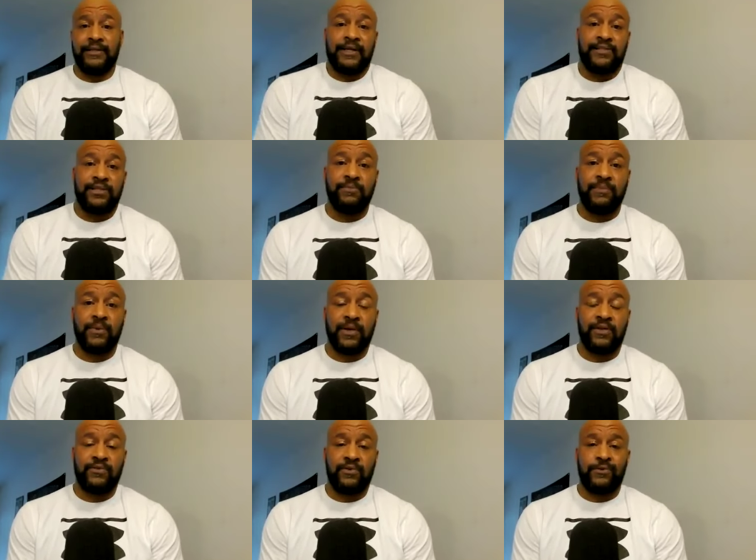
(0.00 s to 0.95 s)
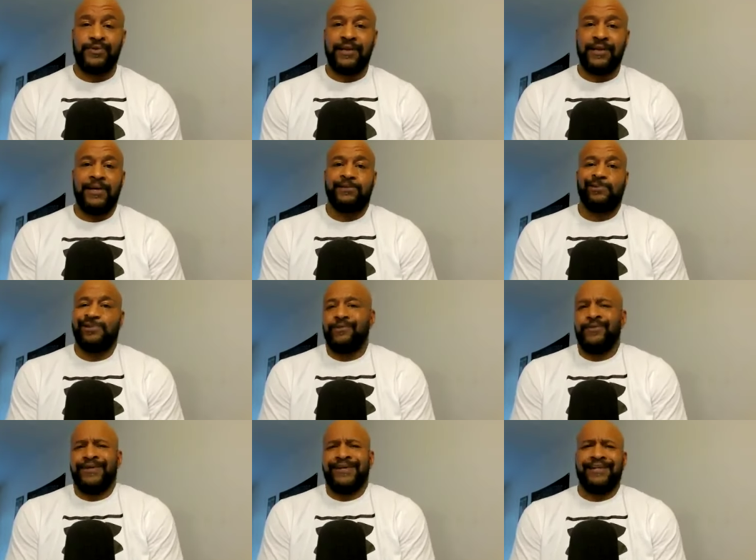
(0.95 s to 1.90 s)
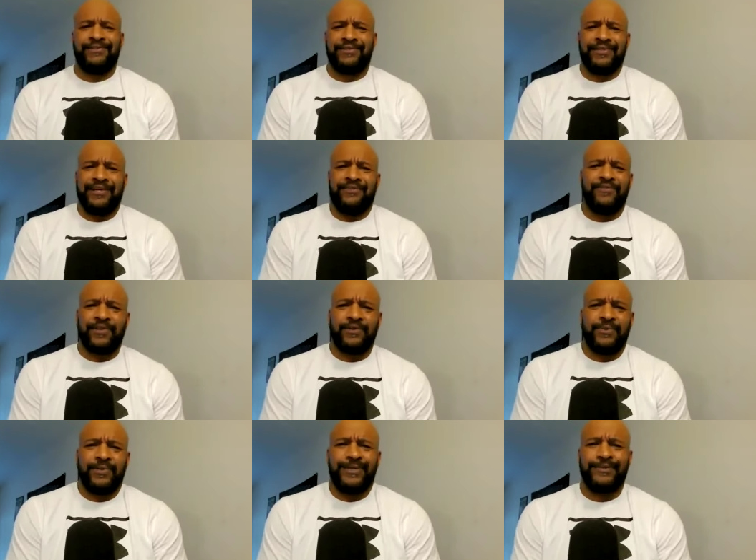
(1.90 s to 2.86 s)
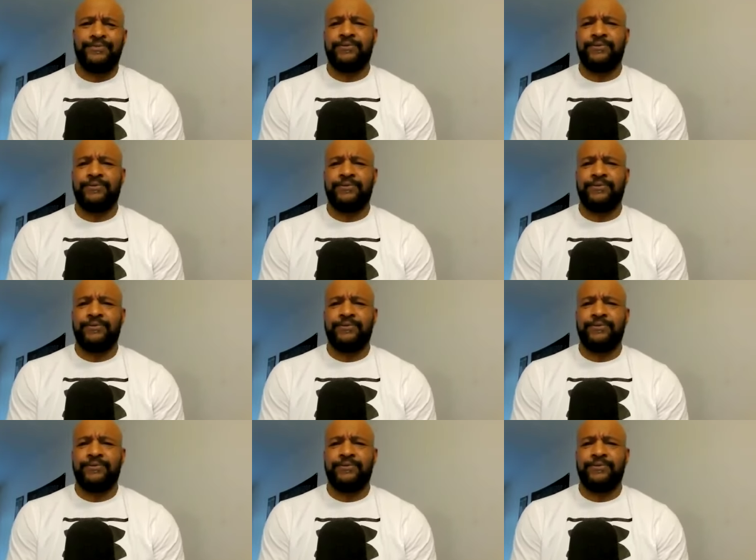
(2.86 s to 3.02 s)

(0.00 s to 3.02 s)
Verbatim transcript: I cheated my way through. They basically was giving the answers any fucking way.